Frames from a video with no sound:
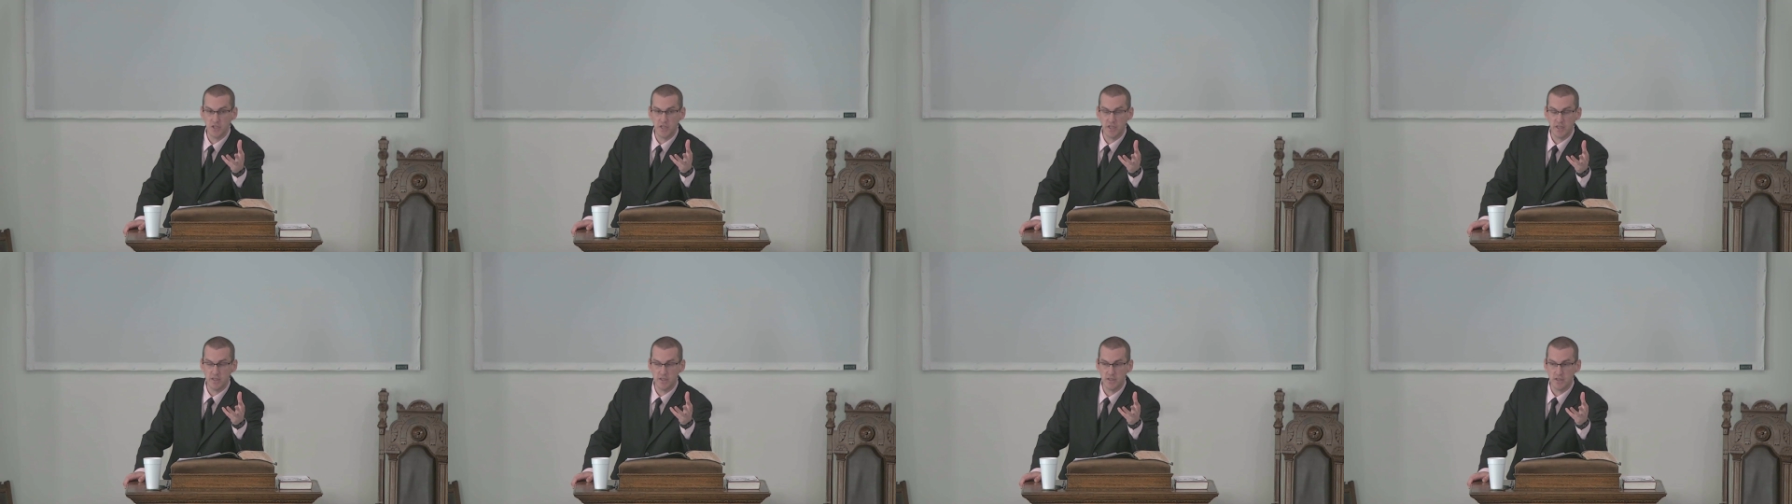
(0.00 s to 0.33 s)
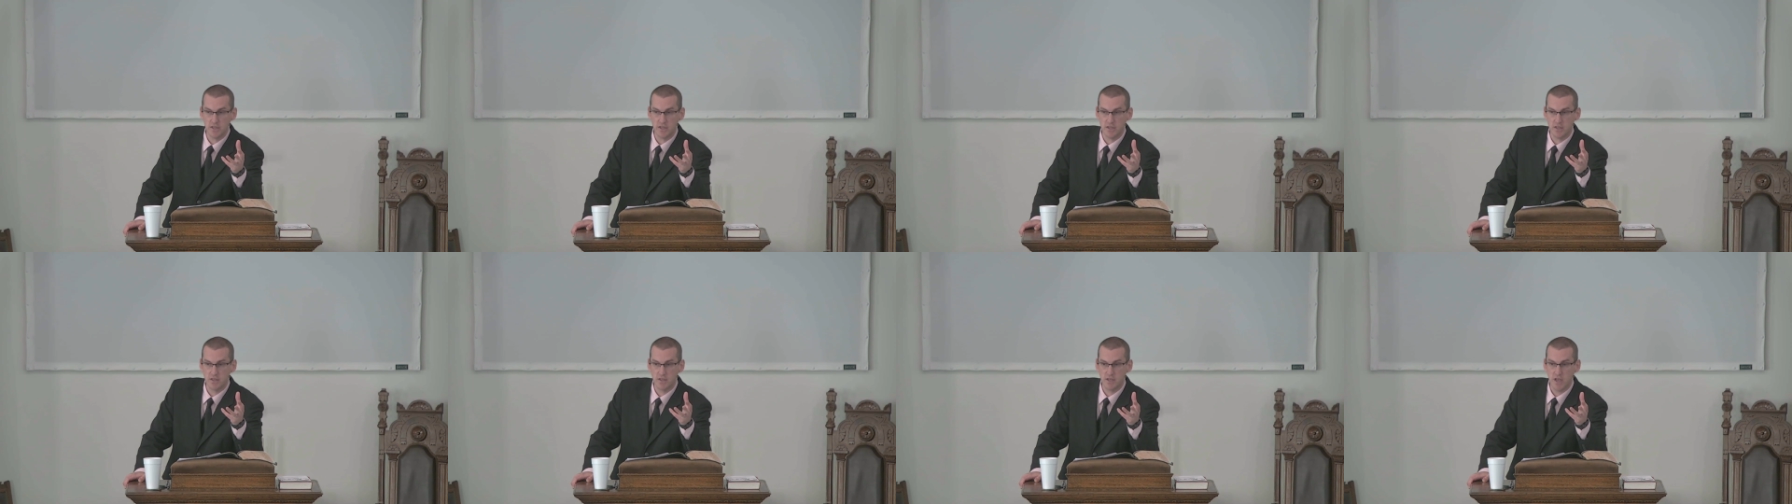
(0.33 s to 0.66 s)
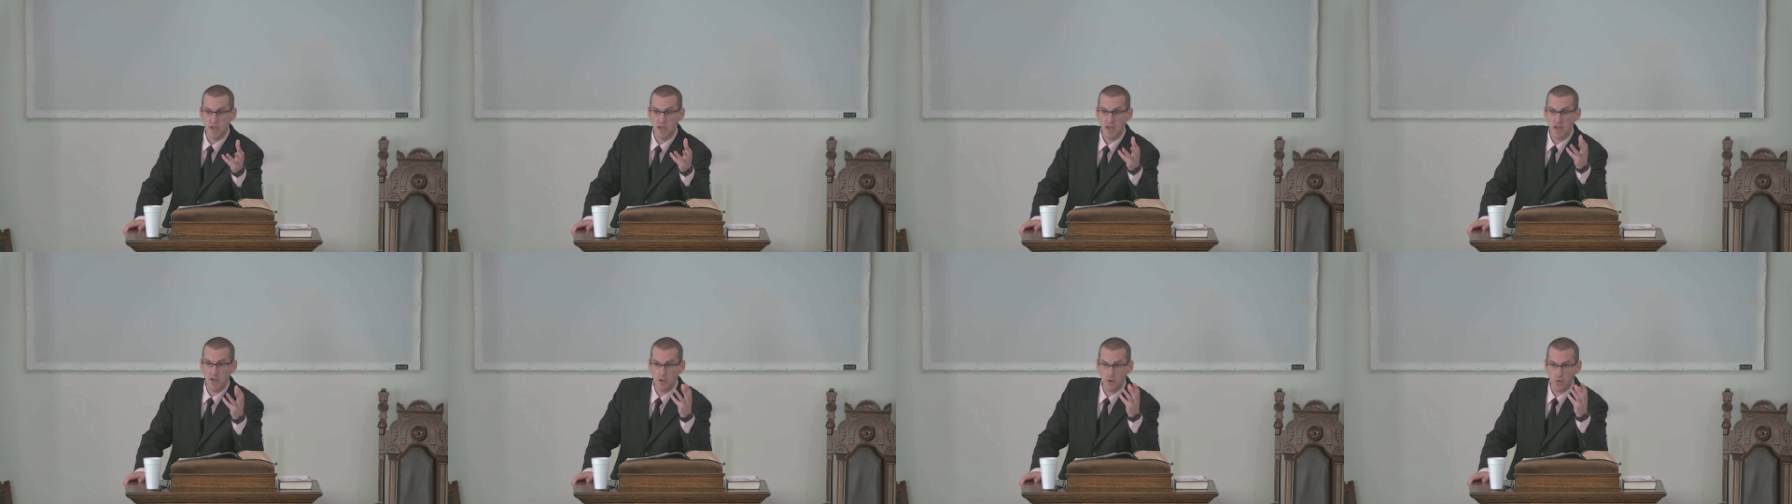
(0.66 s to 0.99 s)

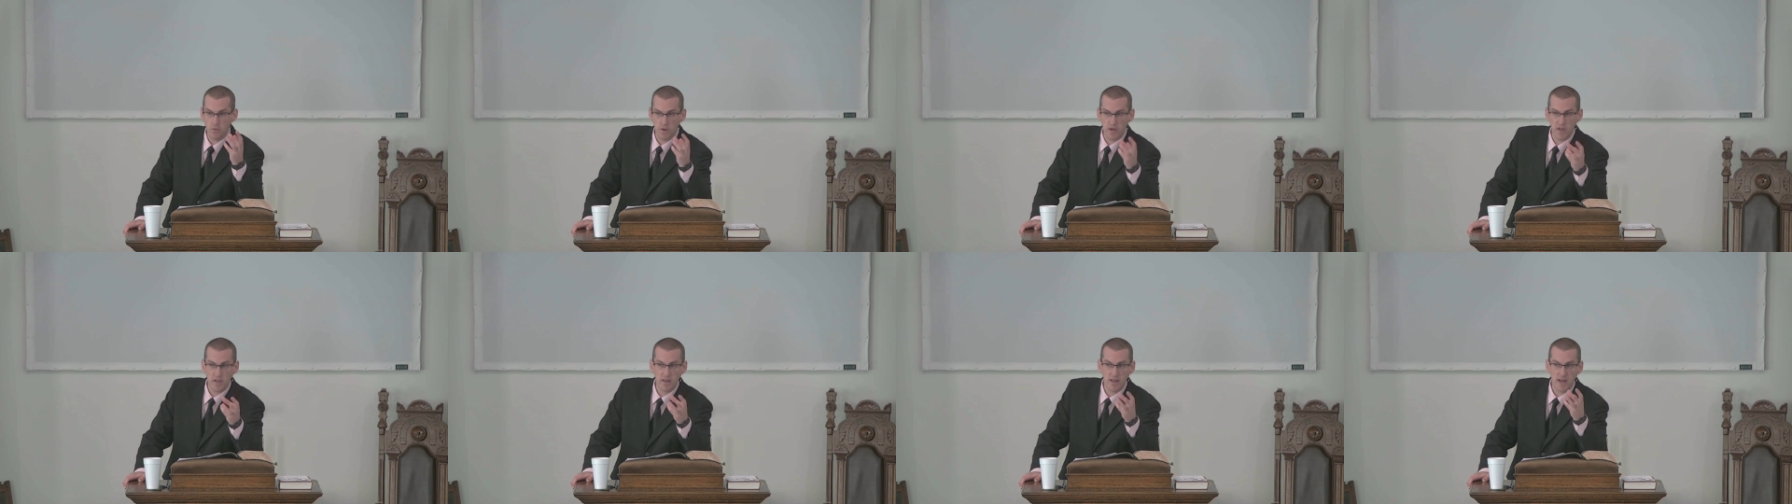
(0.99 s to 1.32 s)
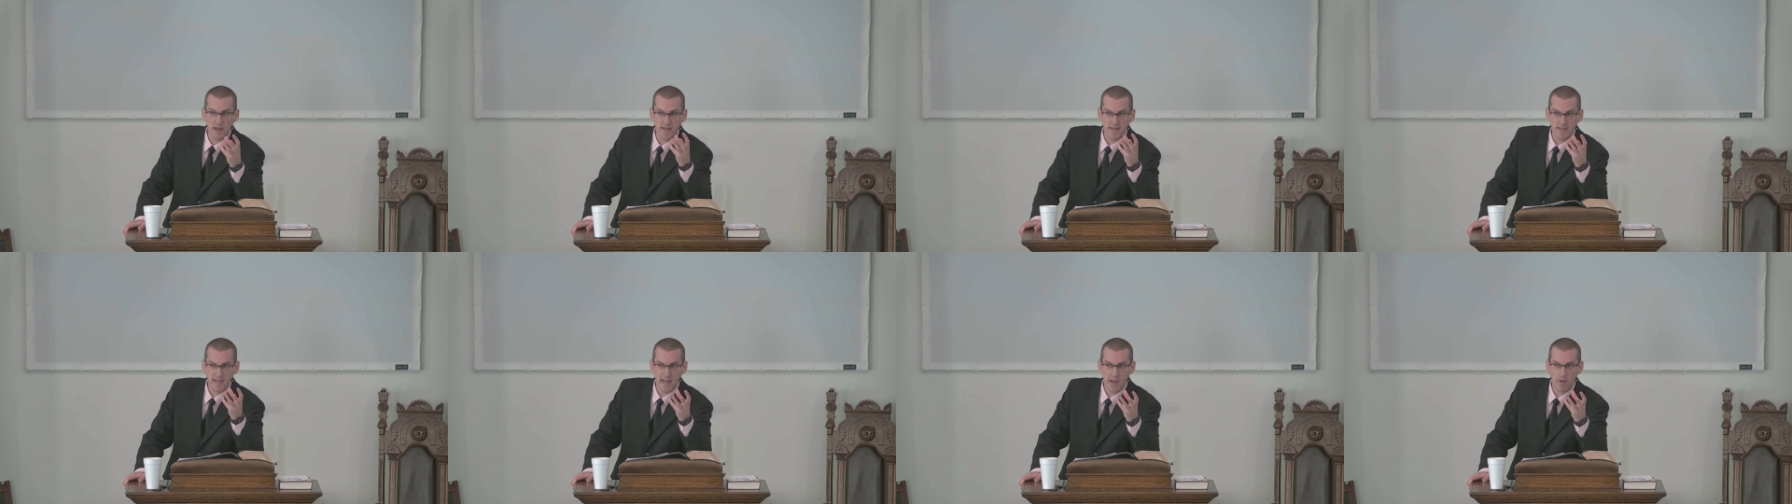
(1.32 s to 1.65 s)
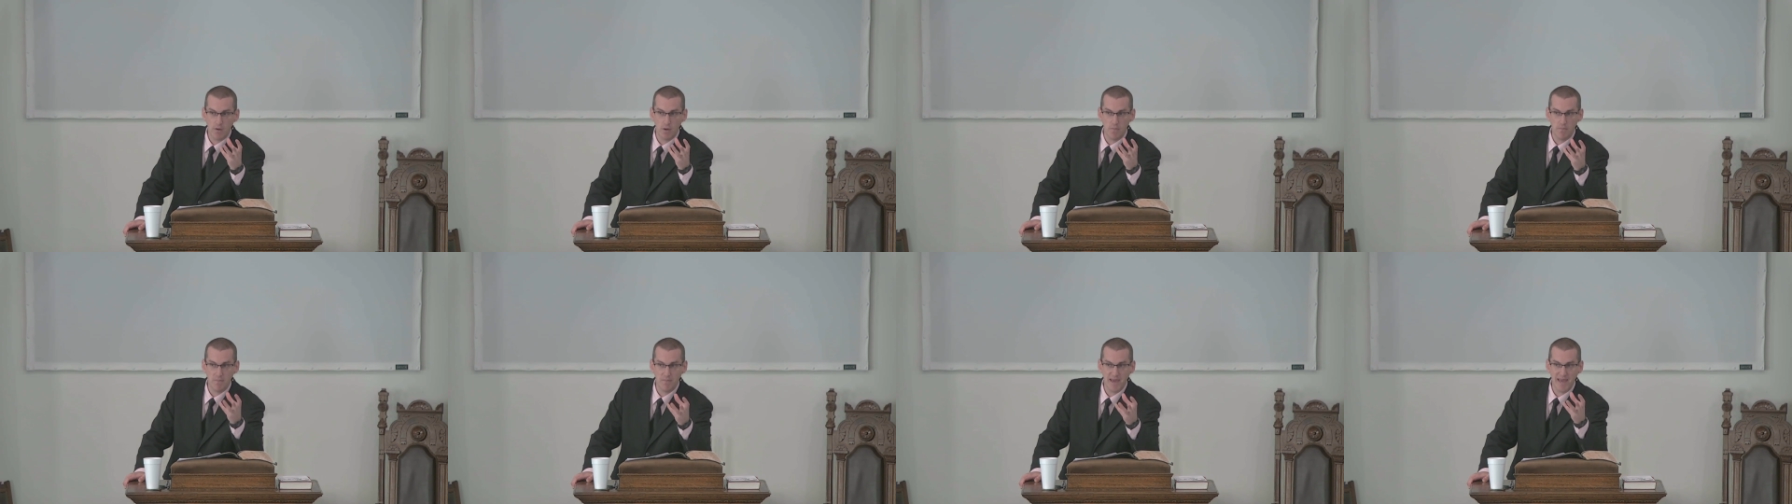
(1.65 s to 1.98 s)
Jesus, and do you realize
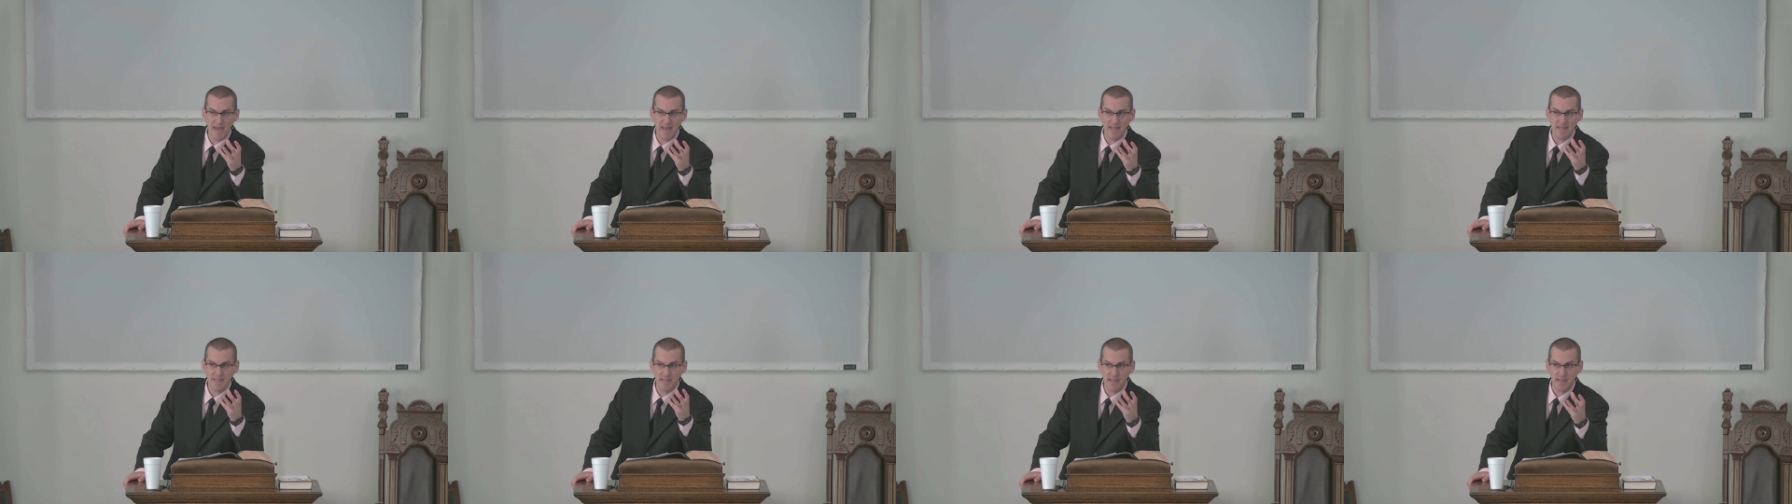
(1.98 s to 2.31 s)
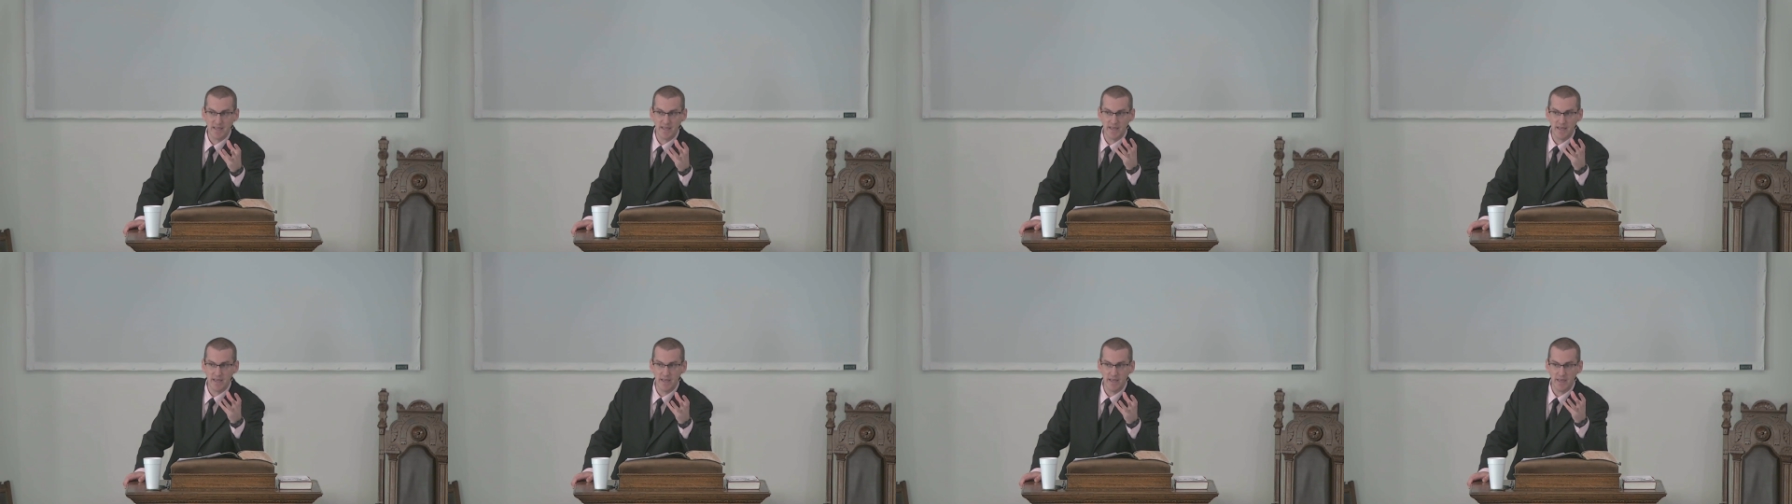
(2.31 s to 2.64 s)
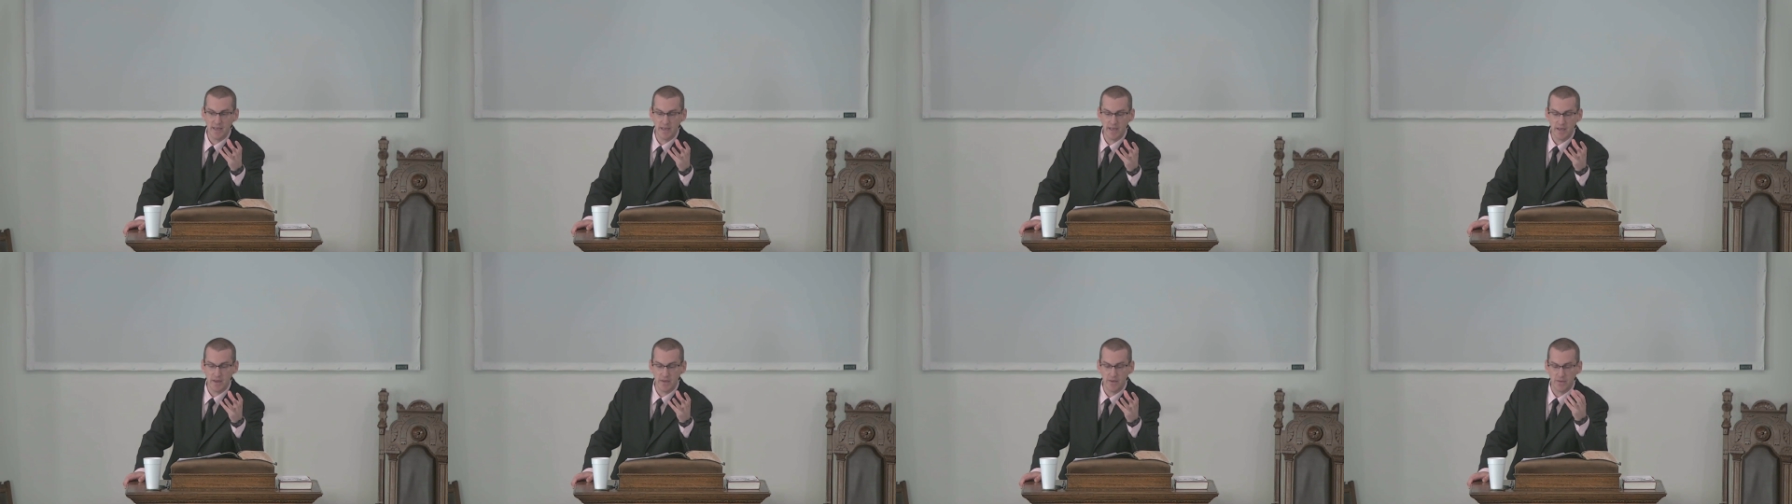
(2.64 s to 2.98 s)
how amazing
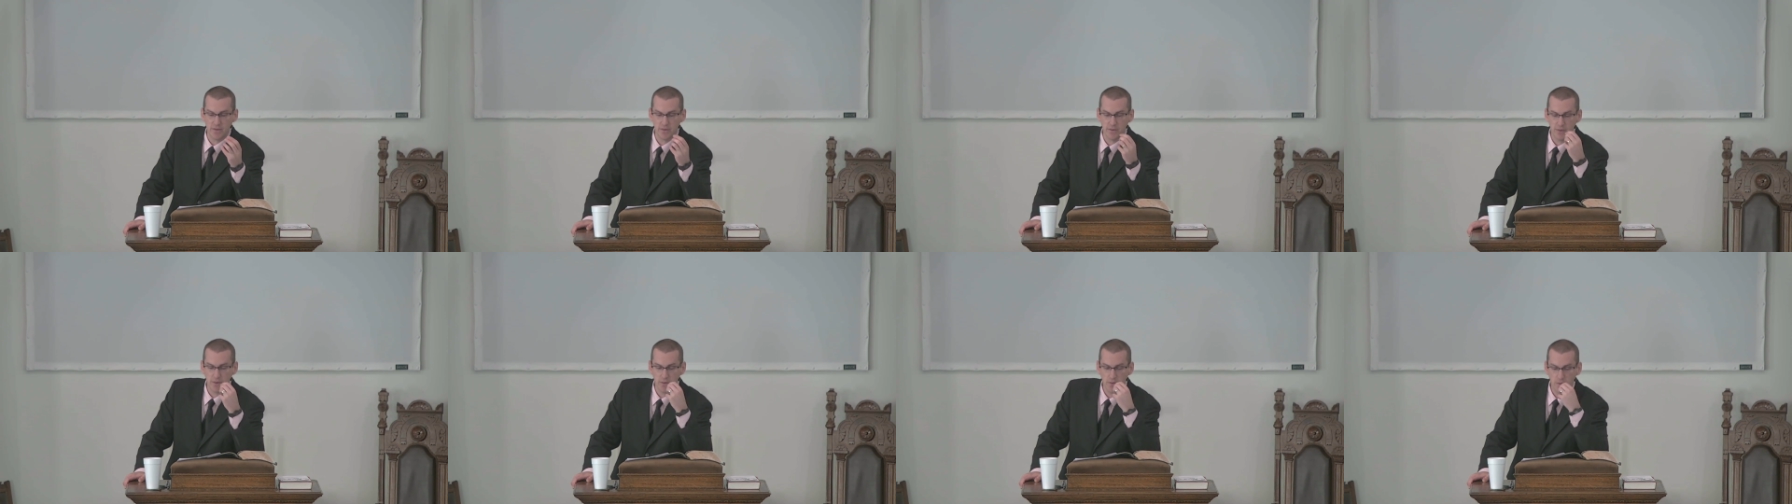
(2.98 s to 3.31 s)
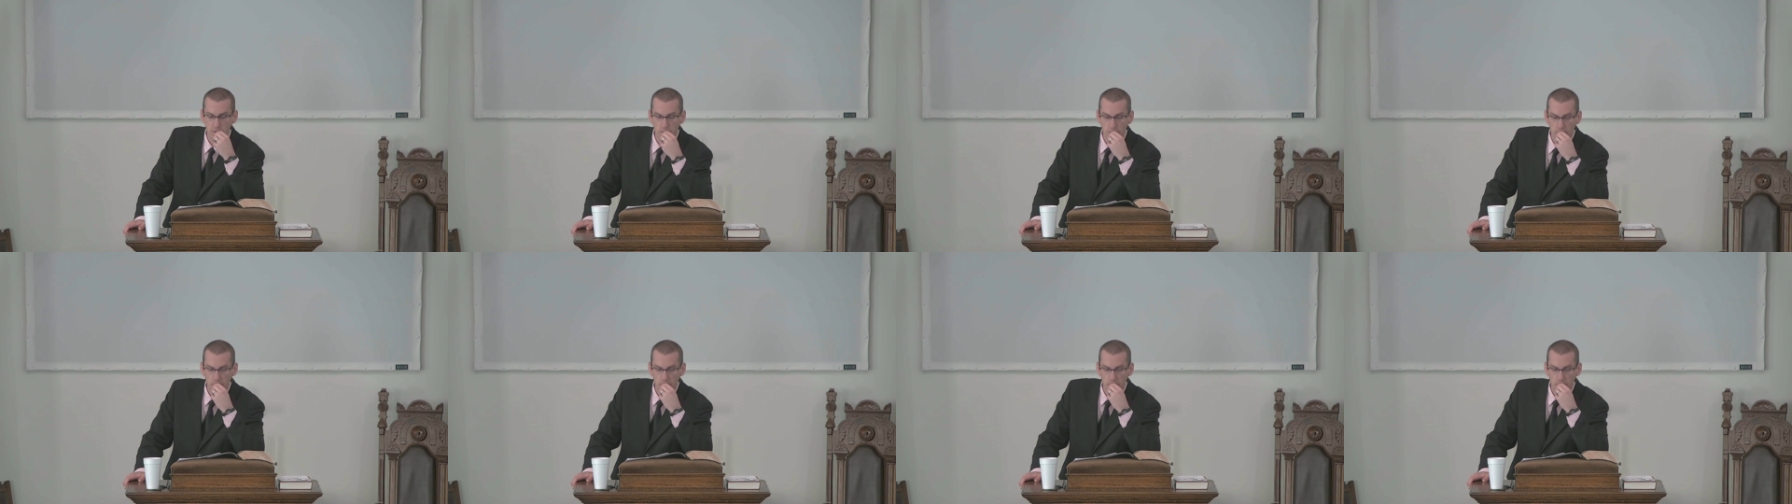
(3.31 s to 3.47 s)
he is?